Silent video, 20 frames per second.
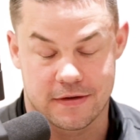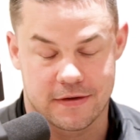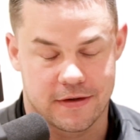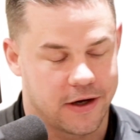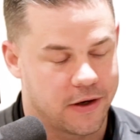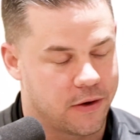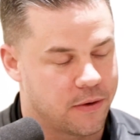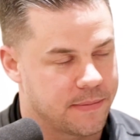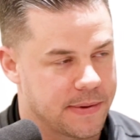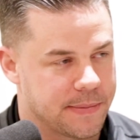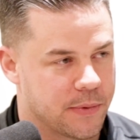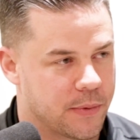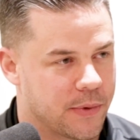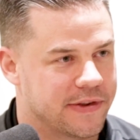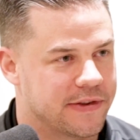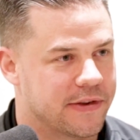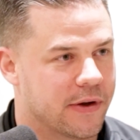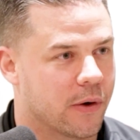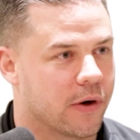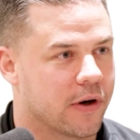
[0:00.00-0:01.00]
I don't remember
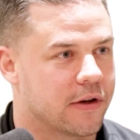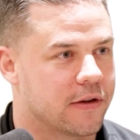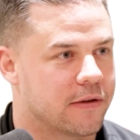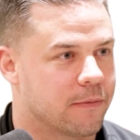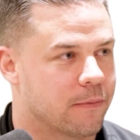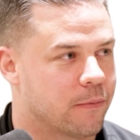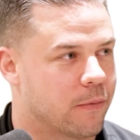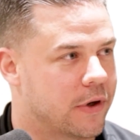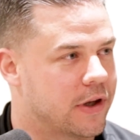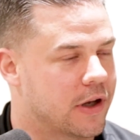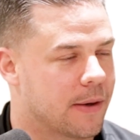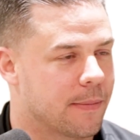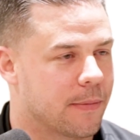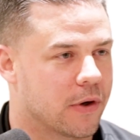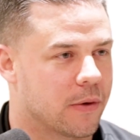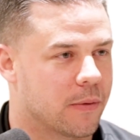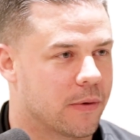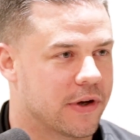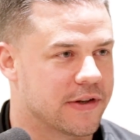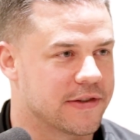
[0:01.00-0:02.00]
what number
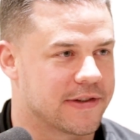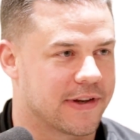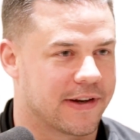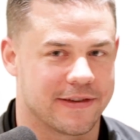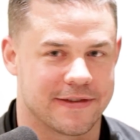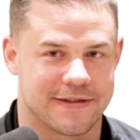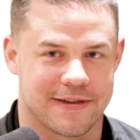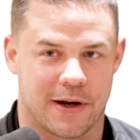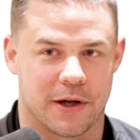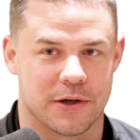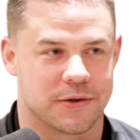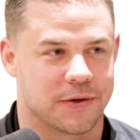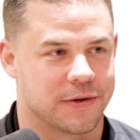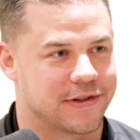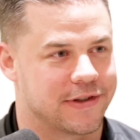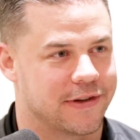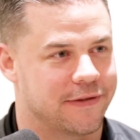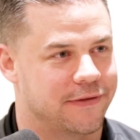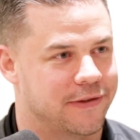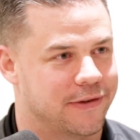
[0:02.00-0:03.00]
it was. It's
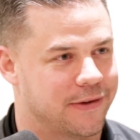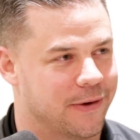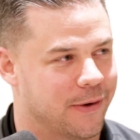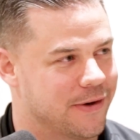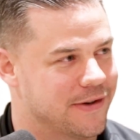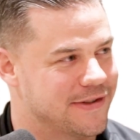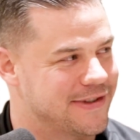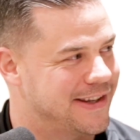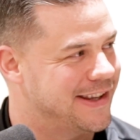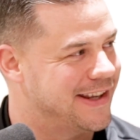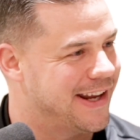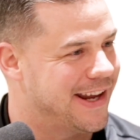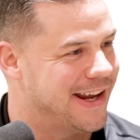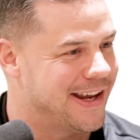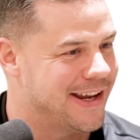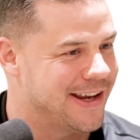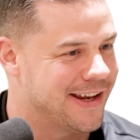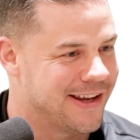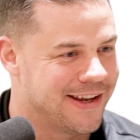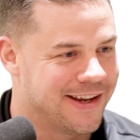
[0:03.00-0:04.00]
hundreds of doors a
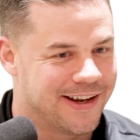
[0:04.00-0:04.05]
day.